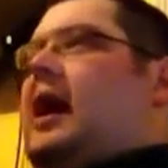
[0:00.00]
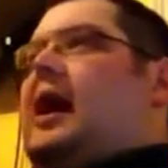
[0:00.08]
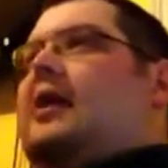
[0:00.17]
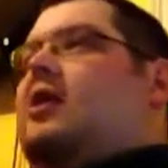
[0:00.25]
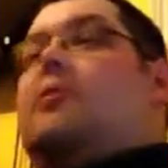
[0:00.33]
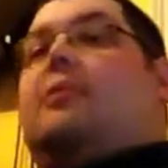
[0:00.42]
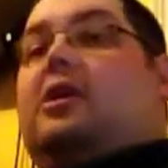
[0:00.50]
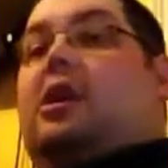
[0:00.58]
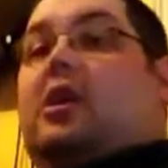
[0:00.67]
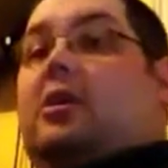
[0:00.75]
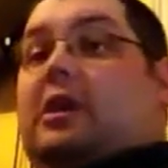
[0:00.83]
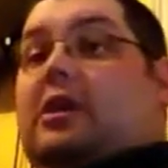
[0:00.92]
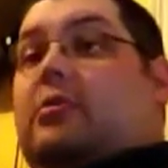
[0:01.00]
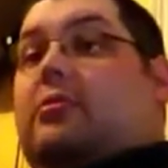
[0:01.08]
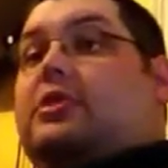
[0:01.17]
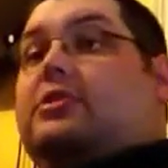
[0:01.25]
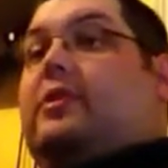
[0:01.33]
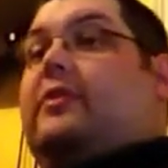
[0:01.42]
I got
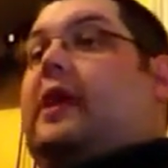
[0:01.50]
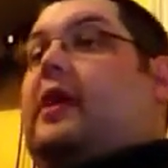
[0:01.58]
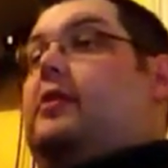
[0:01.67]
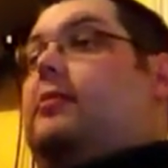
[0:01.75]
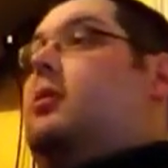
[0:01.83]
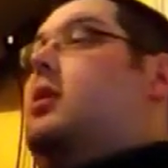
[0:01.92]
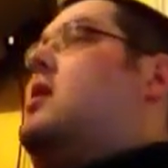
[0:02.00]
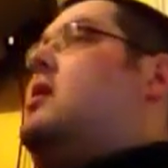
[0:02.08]
money's worth out of them.